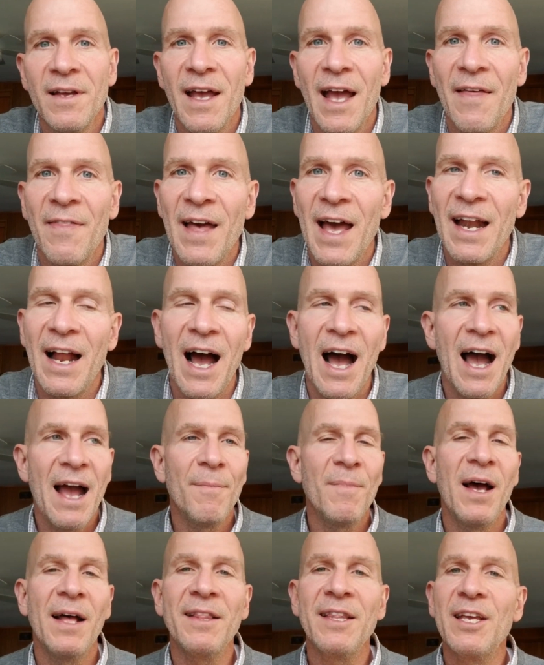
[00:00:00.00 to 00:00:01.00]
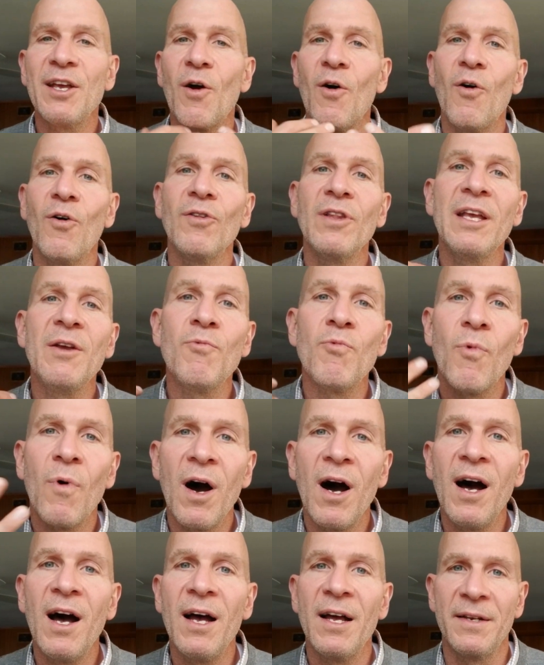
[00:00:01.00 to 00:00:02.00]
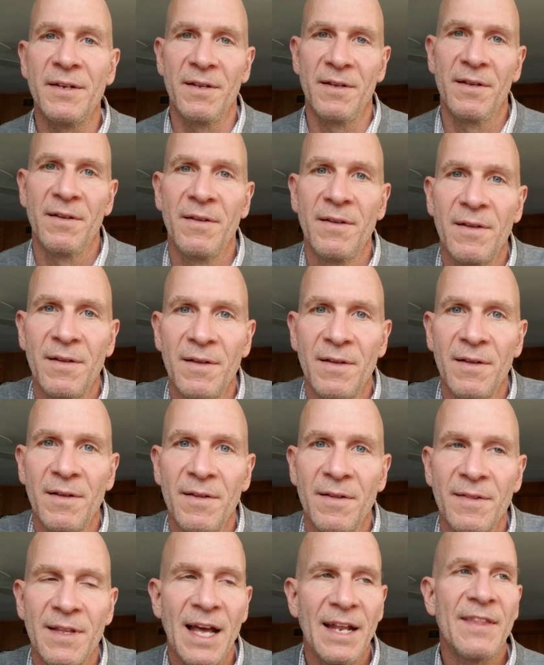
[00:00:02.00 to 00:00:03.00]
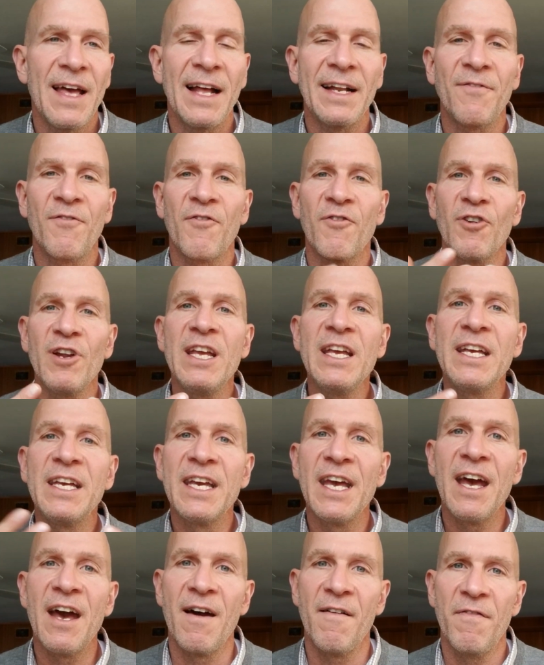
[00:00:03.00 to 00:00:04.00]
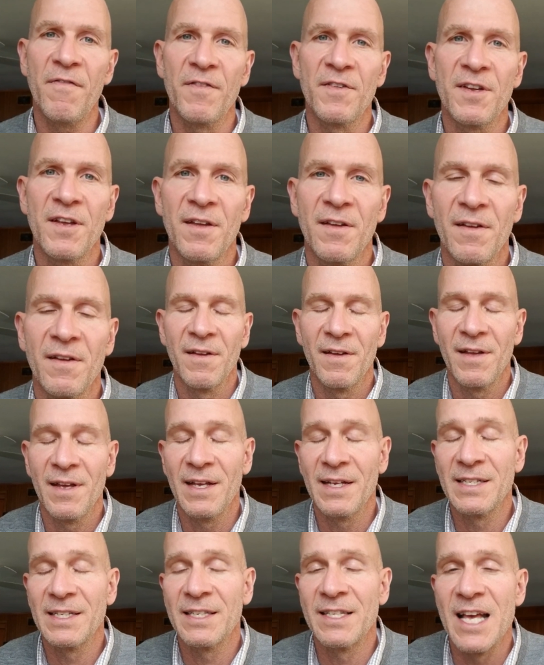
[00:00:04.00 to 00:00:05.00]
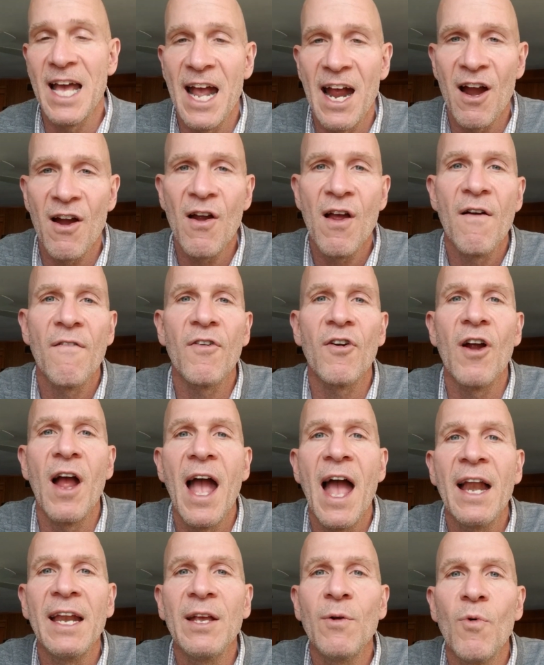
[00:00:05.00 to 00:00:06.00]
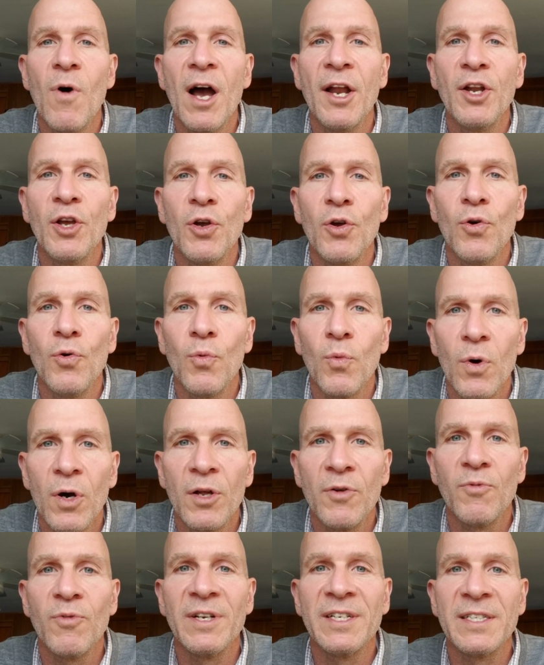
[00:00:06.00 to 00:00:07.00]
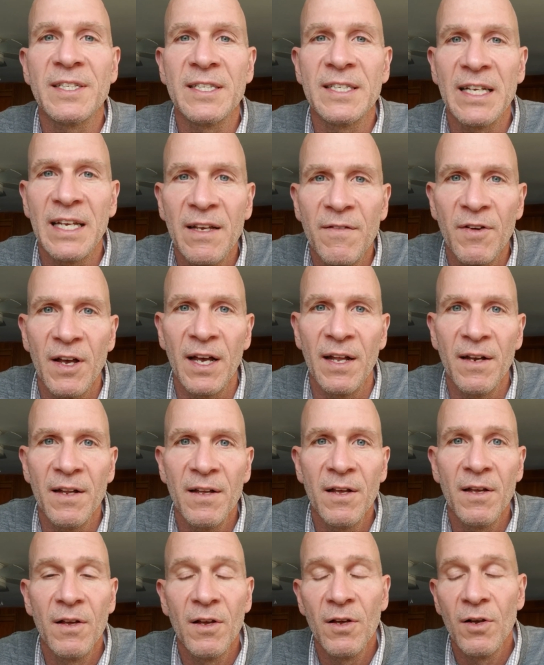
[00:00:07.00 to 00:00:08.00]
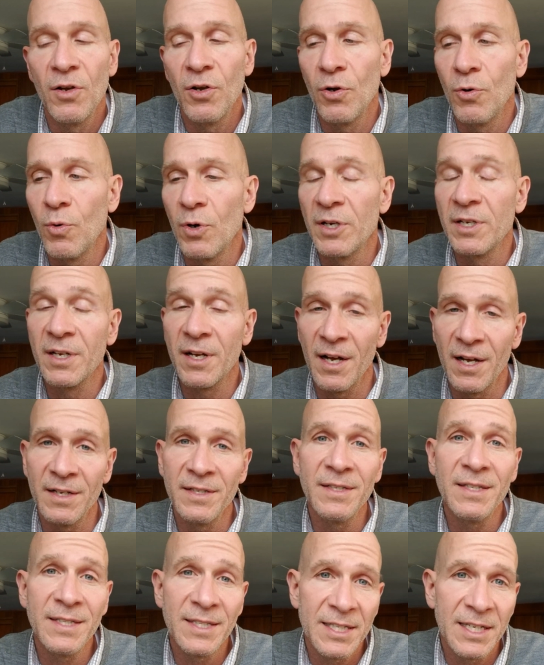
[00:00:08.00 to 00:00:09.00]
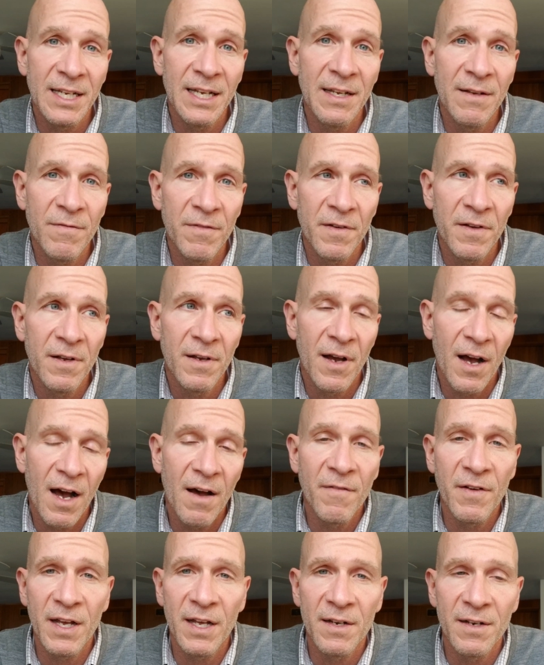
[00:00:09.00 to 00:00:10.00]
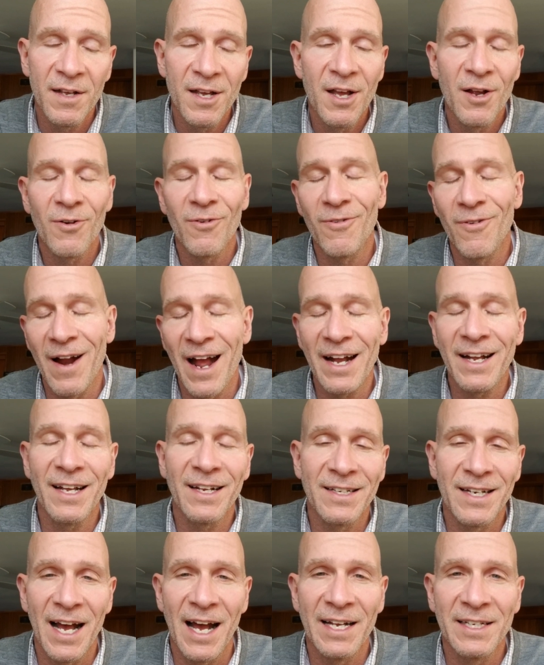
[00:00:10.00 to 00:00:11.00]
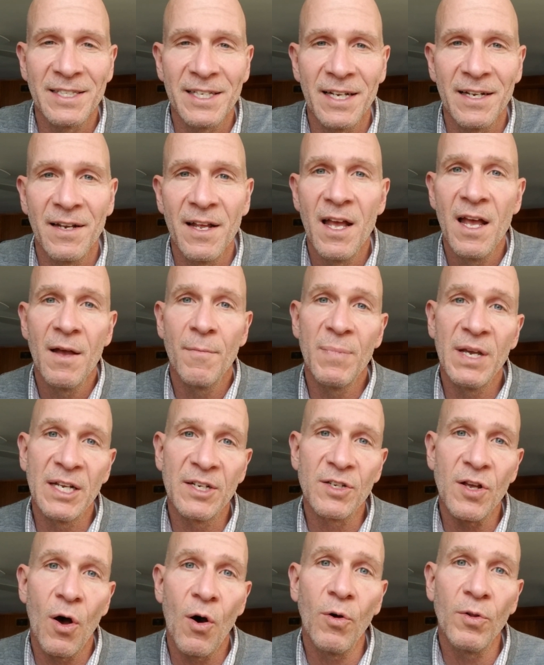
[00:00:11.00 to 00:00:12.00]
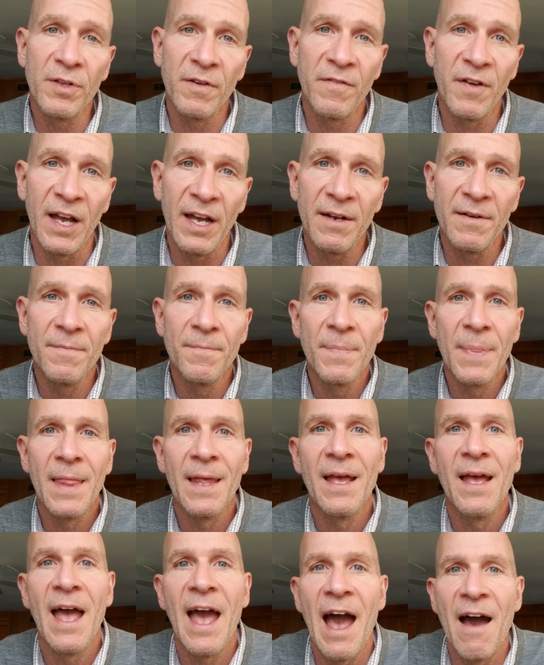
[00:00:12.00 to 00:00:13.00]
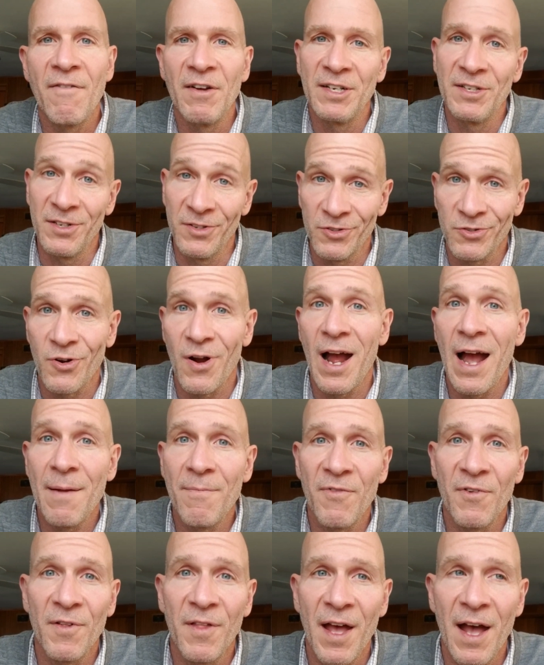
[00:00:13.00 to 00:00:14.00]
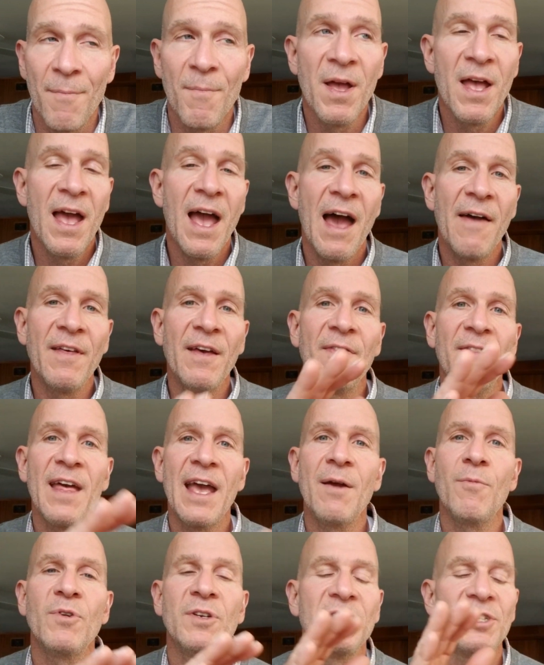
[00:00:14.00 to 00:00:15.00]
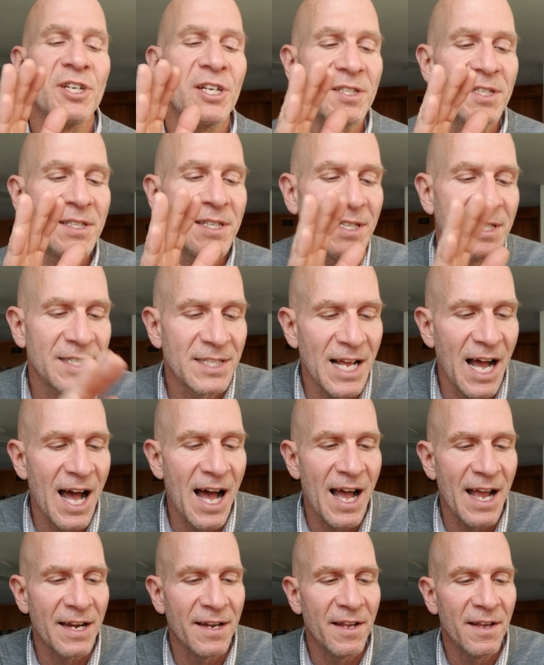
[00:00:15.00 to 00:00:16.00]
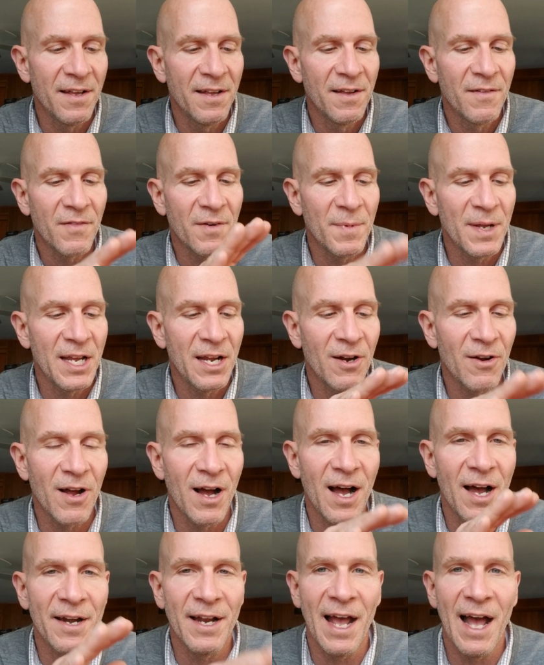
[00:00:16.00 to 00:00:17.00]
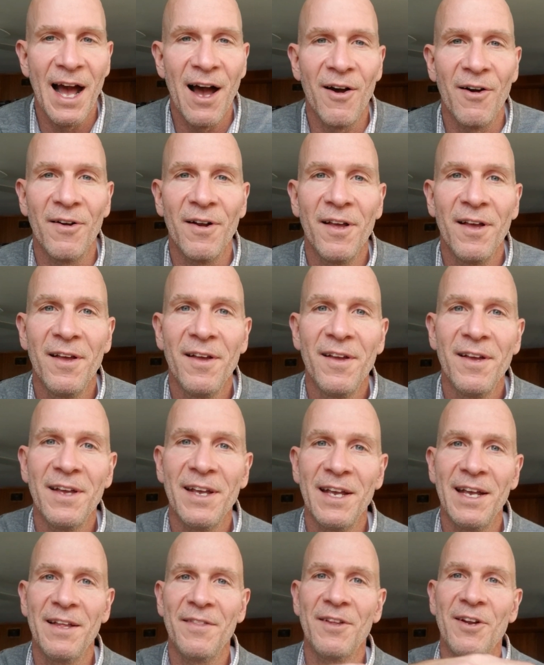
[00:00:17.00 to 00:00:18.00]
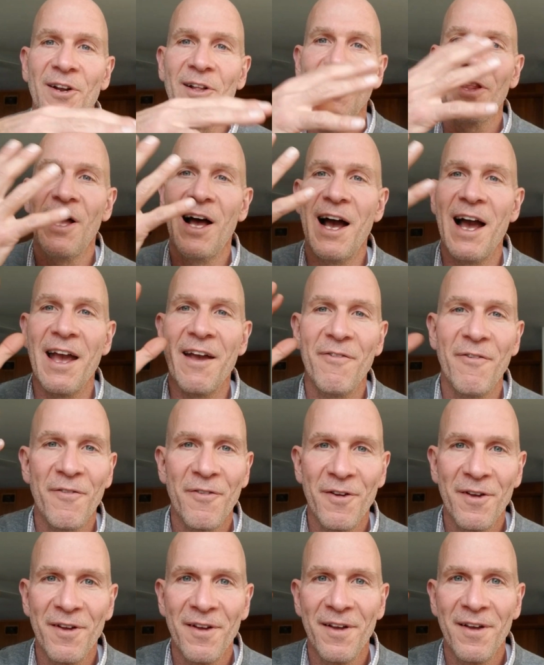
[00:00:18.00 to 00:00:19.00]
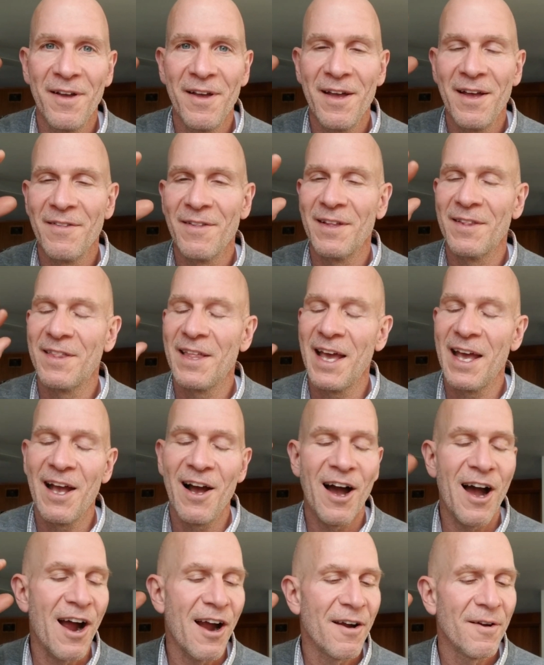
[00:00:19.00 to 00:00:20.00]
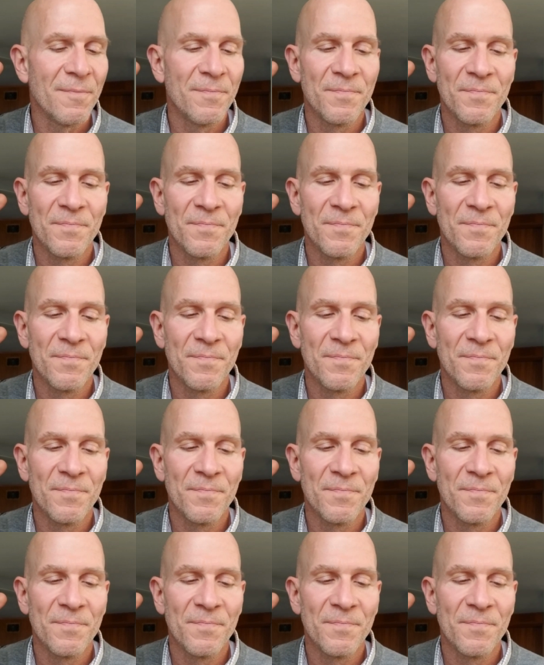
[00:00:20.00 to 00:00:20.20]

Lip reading: and that I'm not the only one, that free gift is there for anyone who would receive it, who would conceive of it, recognize it, be told of it, have it described for them, and then they would just decide from here on out in their life that they are